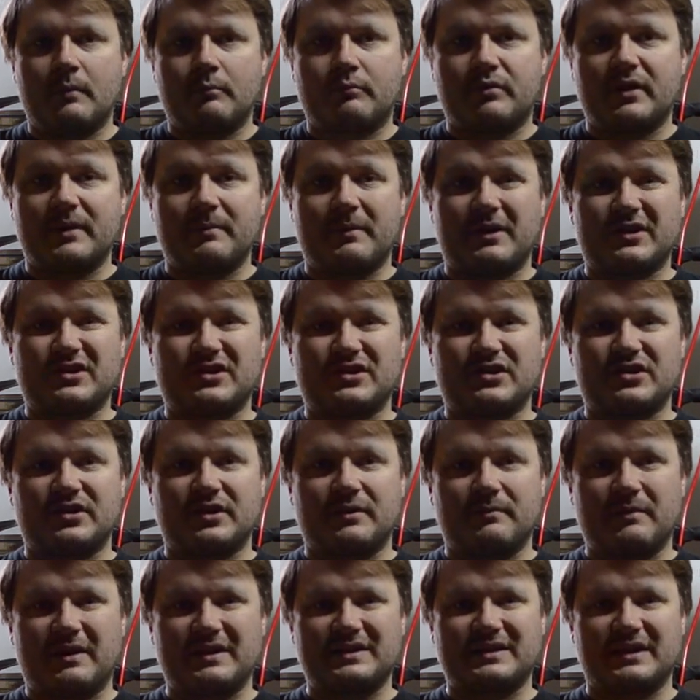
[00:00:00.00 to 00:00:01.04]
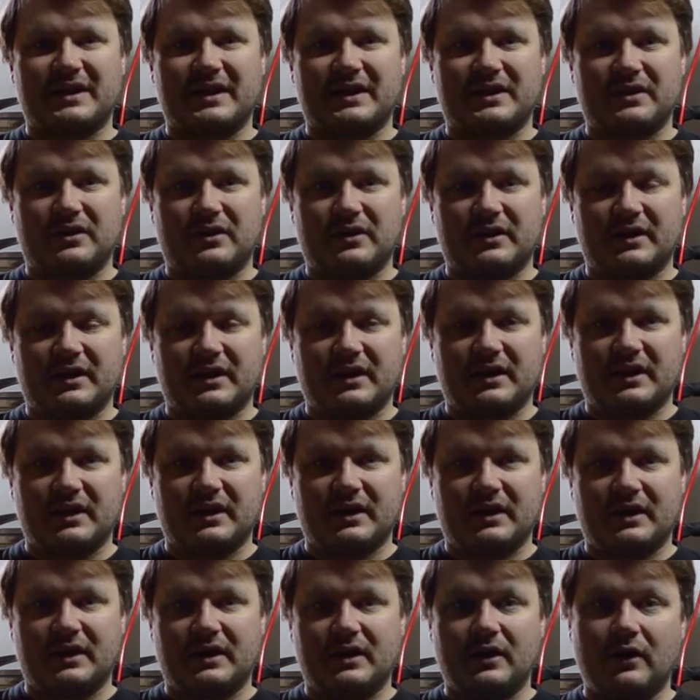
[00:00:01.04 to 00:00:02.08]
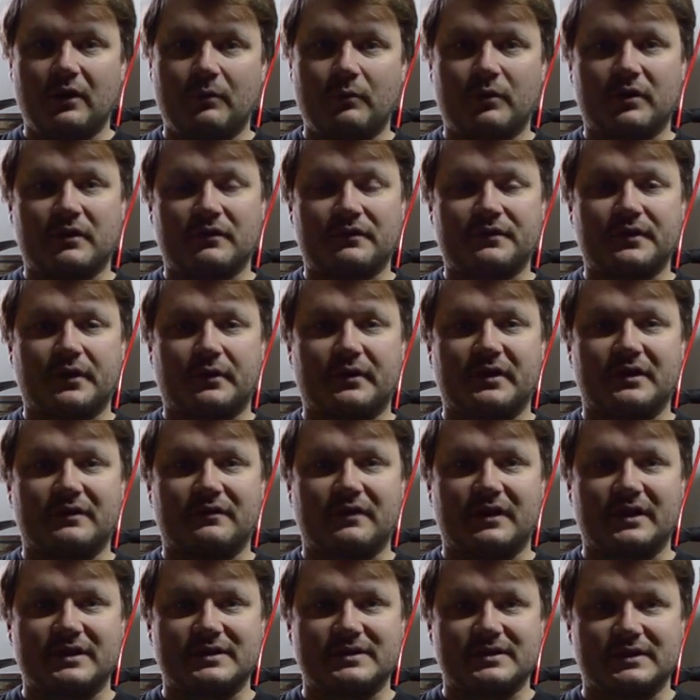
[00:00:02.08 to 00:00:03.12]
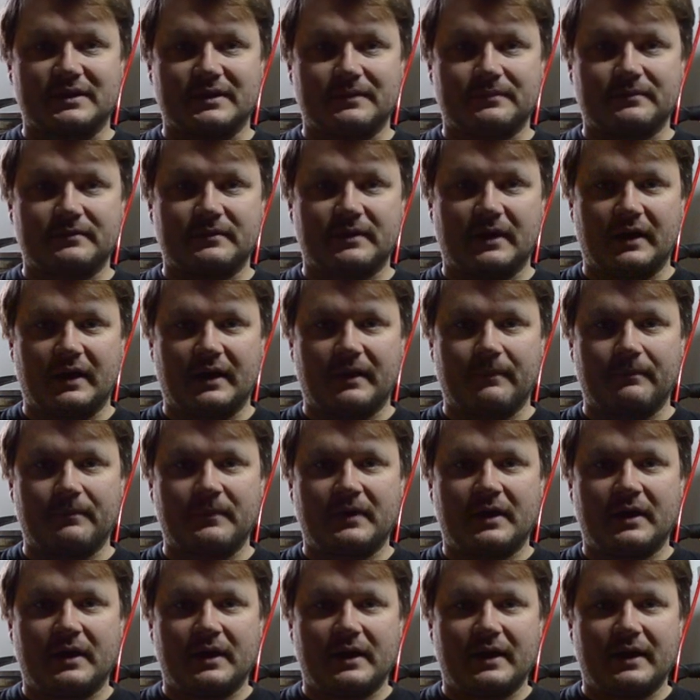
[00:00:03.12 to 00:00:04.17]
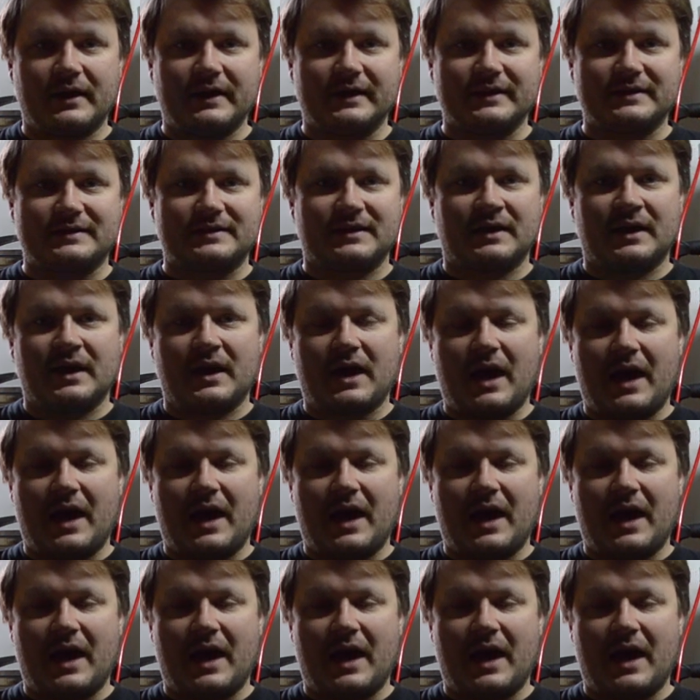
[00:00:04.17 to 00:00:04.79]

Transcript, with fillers: pretty much my take on, a, uh, on what a Florida Weisse um, is.